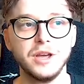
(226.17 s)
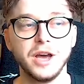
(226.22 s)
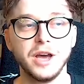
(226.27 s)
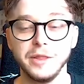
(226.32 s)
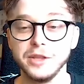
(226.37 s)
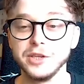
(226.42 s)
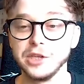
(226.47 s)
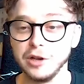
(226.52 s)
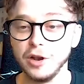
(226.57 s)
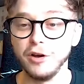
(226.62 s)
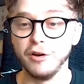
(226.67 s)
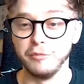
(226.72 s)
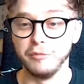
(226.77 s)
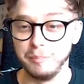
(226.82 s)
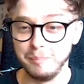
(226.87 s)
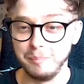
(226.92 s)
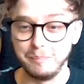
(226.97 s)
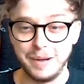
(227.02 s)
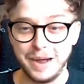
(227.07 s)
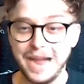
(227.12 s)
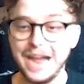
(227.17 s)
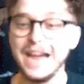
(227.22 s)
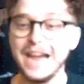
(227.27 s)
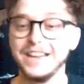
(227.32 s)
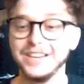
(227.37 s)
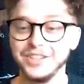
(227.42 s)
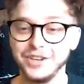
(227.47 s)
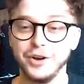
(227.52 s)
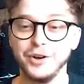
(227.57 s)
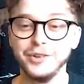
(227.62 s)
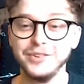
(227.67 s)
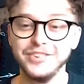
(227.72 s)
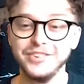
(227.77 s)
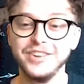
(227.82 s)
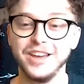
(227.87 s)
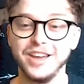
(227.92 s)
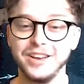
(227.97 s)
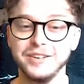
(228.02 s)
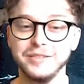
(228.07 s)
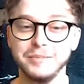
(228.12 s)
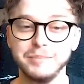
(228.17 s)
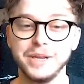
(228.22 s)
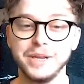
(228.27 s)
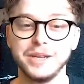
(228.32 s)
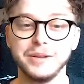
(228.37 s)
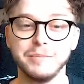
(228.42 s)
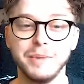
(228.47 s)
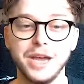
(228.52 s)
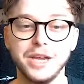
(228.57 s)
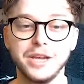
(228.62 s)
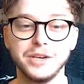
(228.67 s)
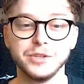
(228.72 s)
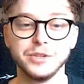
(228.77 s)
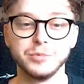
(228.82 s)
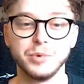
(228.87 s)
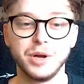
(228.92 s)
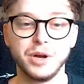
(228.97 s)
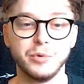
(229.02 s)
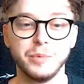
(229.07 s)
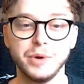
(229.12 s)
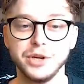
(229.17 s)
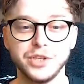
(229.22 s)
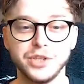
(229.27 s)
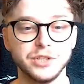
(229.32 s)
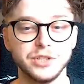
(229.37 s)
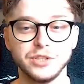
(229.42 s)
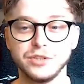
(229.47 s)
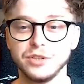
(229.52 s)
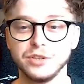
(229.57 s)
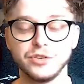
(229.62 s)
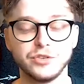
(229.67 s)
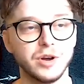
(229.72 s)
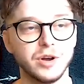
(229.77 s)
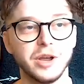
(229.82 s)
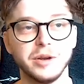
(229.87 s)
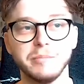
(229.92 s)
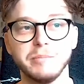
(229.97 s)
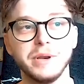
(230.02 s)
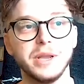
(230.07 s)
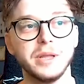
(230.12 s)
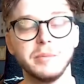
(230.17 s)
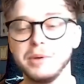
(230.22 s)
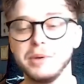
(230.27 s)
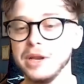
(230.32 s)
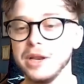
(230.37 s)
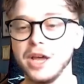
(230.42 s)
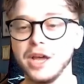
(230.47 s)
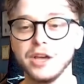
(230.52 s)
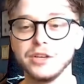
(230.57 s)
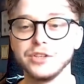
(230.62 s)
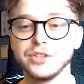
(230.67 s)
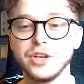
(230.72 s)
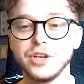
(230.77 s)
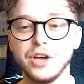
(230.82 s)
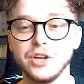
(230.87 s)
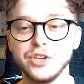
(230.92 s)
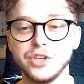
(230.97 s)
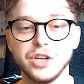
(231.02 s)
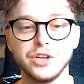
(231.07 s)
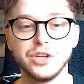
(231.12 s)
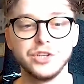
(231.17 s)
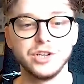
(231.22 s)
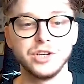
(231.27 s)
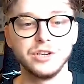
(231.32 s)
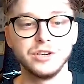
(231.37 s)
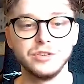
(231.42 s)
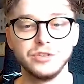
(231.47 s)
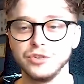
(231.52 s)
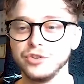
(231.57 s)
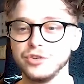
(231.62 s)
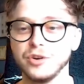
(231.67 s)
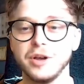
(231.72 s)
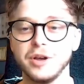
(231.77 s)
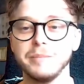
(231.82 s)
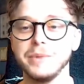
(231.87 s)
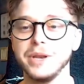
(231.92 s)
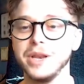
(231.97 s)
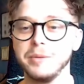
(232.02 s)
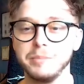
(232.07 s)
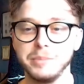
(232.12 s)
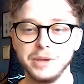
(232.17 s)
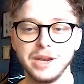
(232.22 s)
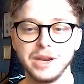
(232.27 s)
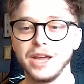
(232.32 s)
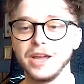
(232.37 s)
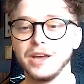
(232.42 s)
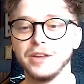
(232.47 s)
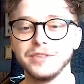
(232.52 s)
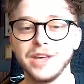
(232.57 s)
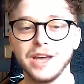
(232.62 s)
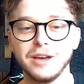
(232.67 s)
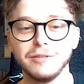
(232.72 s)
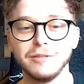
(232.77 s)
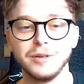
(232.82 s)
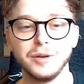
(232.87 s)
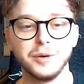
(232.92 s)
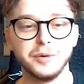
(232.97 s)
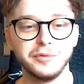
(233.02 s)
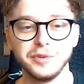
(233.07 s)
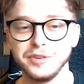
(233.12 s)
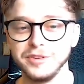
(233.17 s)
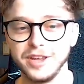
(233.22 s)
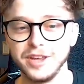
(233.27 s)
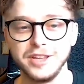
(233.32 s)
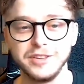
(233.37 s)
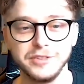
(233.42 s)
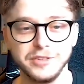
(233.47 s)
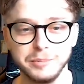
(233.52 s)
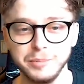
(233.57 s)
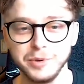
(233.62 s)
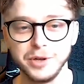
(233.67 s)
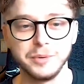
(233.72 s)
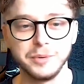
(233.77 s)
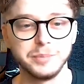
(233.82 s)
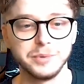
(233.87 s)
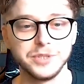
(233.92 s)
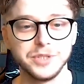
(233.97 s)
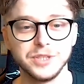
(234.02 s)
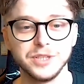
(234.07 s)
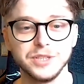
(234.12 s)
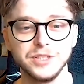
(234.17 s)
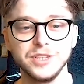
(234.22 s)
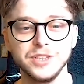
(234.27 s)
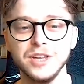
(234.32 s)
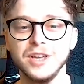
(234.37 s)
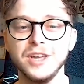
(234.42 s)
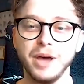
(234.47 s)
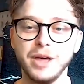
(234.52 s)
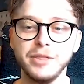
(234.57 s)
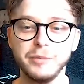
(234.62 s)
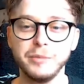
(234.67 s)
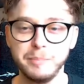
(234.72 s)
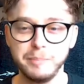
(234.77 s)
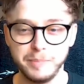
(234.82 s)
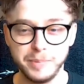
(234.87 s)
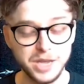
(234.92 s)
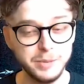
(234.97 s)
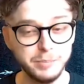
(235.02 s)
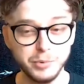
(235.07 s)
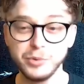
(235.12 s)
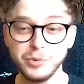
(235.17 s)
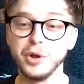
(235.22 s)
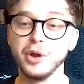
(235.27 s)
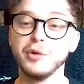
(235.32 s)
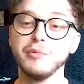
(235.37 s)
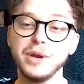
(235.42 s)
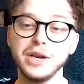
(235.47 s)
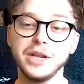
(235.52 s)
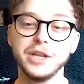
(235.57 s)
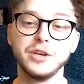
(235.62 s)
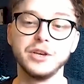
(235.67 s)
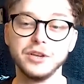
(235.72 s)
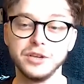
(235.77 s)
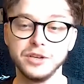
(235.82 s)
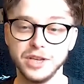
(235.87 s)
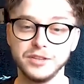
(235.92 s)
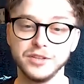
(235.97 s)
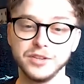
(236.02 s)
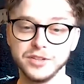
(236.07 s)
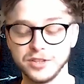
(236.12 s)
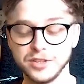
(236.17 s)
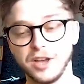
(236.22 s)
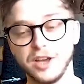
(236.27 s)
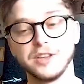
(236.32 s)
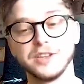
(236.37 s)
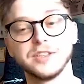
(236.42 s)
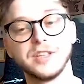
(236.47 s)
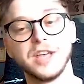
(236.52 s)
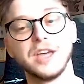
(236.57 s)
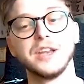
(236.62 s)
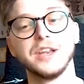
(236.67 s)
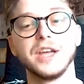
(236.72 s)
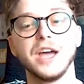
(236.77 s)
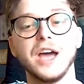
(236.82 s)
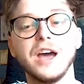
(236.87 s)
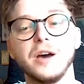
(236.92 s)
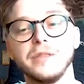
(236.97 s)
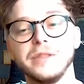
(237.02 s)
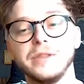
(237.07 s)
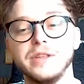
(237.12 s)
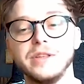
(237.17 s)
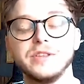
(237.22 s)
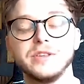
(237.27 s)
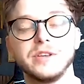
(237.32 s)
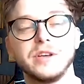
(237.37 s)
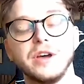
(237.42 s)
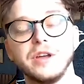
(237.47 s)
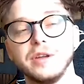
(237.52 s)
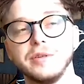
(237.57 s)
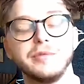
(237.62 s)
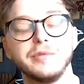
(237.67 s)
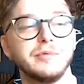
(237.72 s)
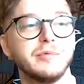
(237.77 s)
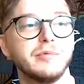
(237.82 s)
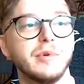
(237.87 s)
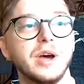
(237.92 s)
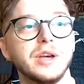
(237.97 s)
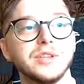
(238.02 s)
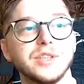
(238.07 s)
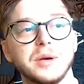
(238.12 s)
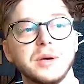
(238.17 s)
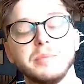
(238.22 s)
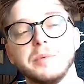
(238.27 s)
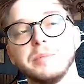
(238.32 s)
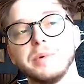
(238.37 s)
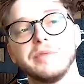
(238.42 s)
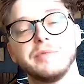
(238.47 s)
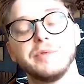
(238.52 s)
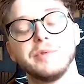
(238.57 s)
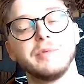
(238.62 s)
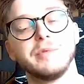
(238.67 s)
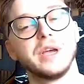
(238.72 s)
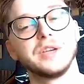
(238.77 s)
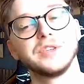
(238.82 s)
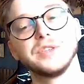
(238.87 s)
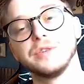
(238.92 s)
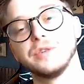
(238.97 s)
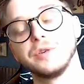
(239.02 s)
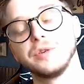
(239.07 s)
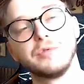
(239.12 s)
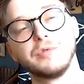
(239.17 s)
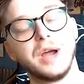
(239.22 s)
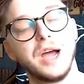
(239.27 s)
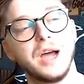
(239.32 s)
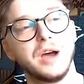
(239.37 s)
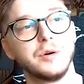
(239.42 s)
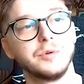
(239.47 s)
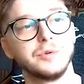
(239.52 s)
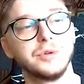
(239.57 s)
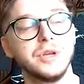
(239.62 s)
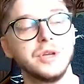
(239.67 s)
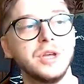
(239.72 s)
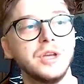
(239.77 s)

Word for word: there's a lot of bad content being made as well, which is to try and manipulate a search engine, to try and manipulate a download for data purposes. And the people that are really good need to start standing out, need to kind of rise up above the rest of the crowd.